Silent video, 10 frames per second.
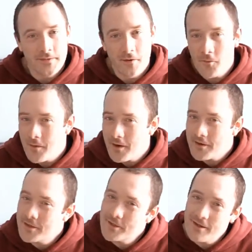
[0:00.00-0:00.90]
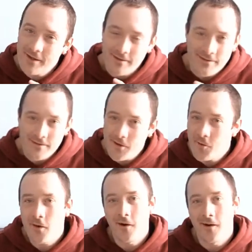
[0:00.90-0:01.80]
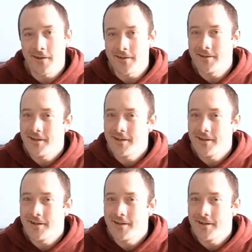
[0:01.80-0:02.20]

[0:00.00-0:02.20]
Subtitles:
so much and so hard